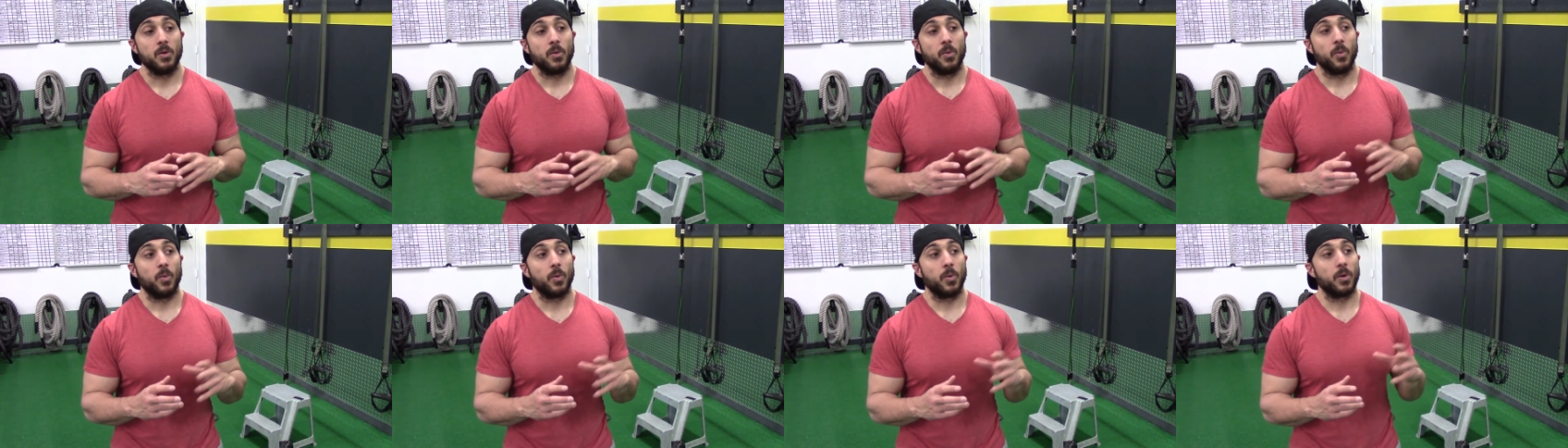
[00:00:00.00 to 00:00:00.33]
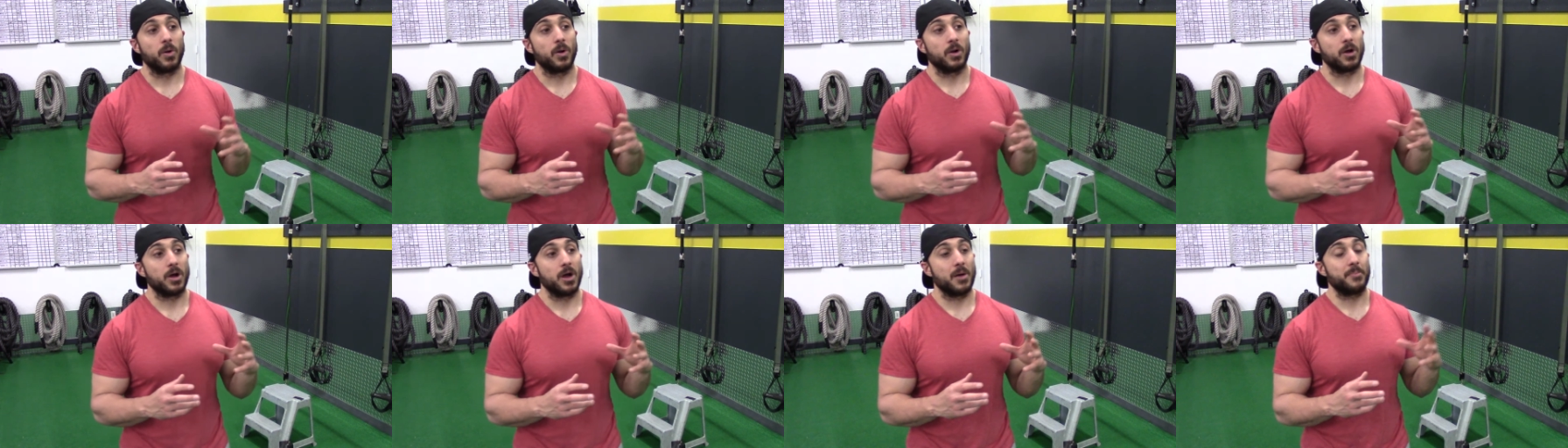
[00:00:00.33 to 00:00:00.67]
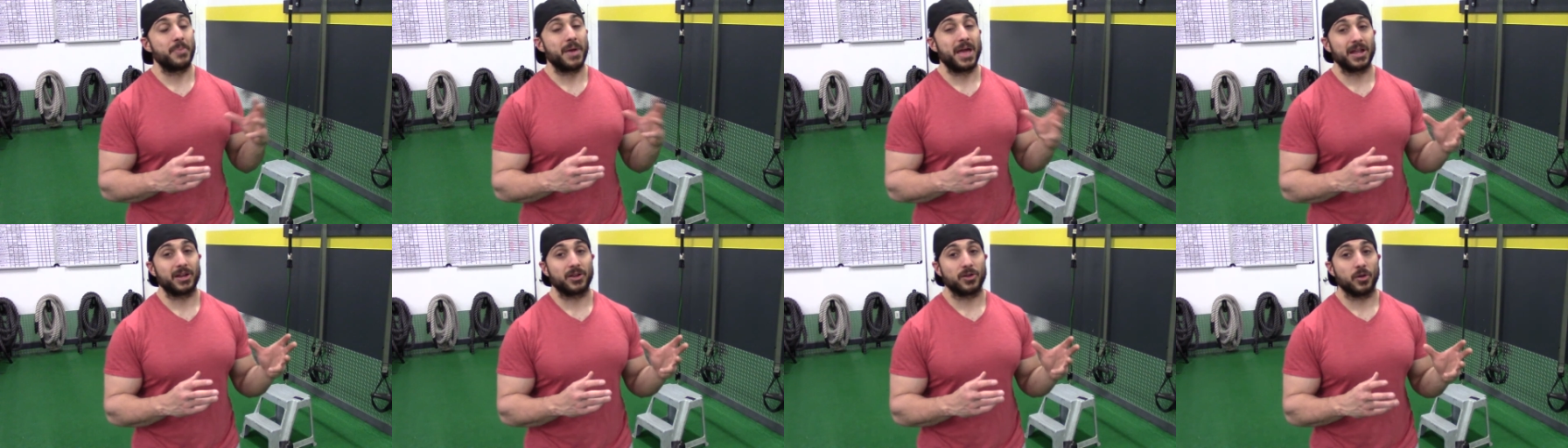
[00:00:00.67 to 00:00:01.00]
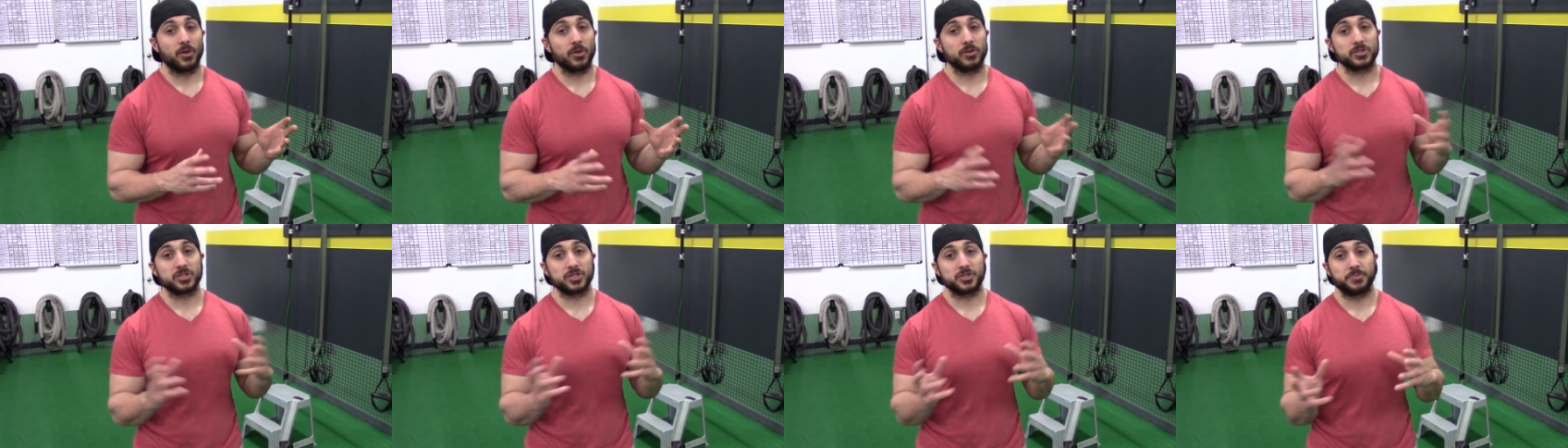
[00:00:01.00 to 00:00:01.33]
or a band
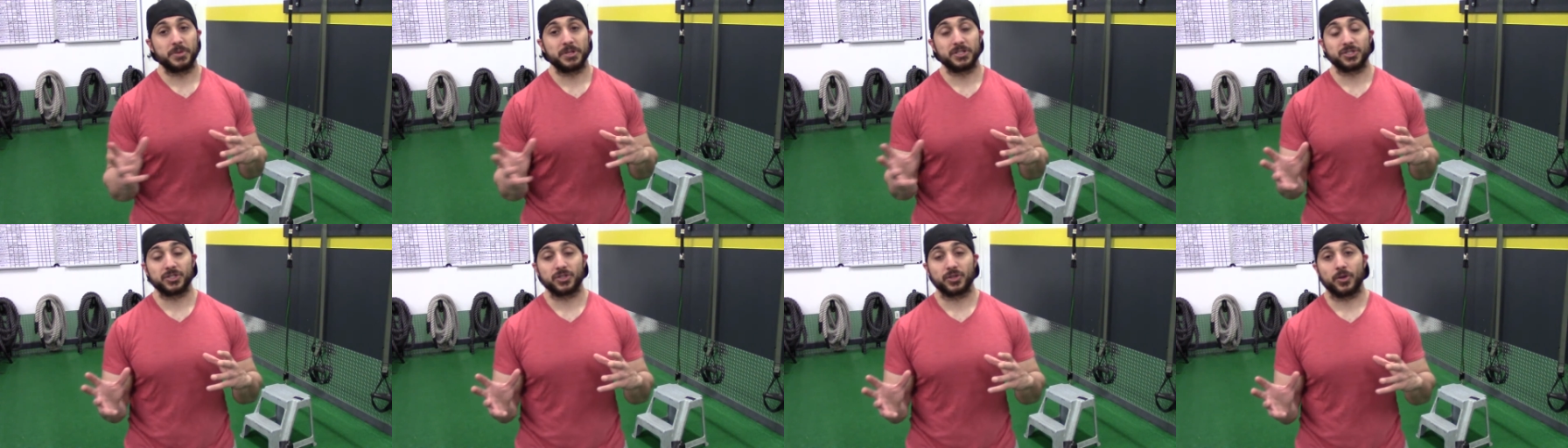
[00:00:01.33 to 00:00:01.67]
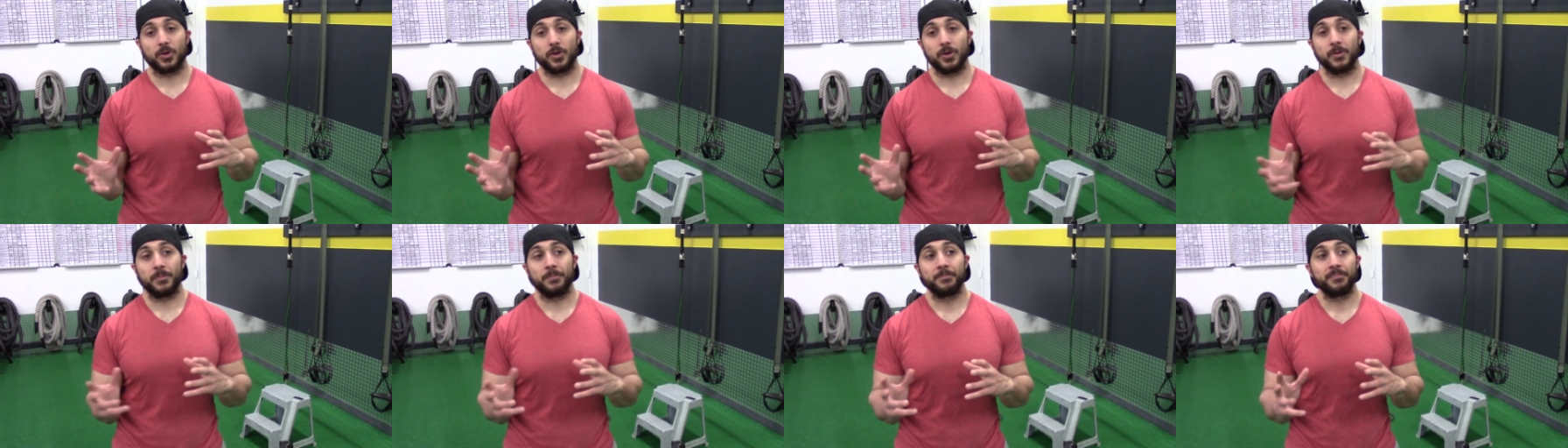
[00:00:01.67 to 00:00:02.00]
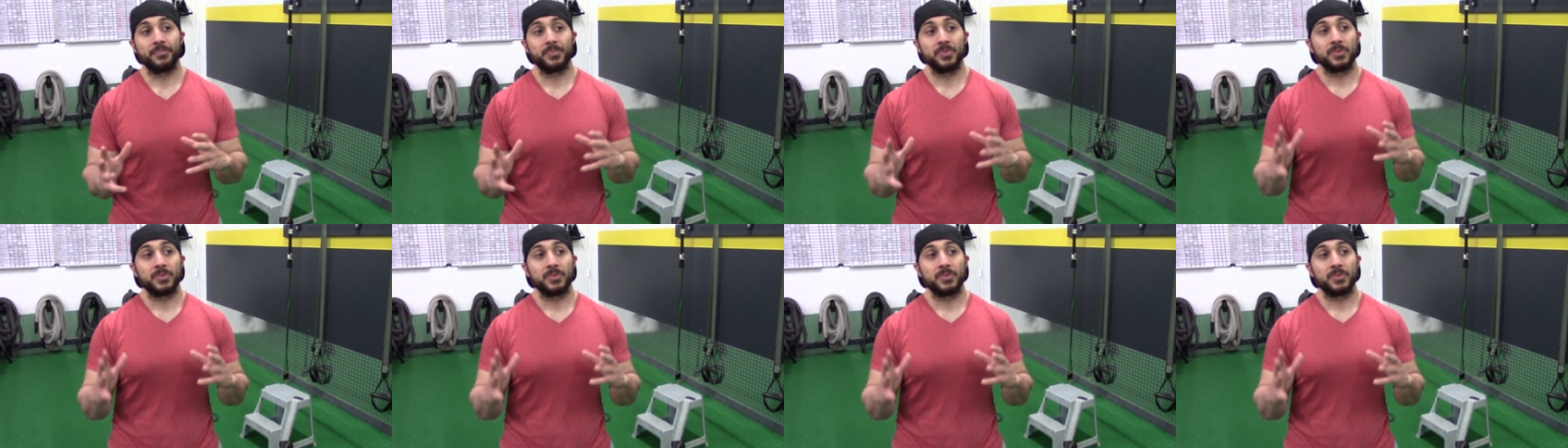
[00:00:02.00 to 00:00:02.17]
curl, suspension curl,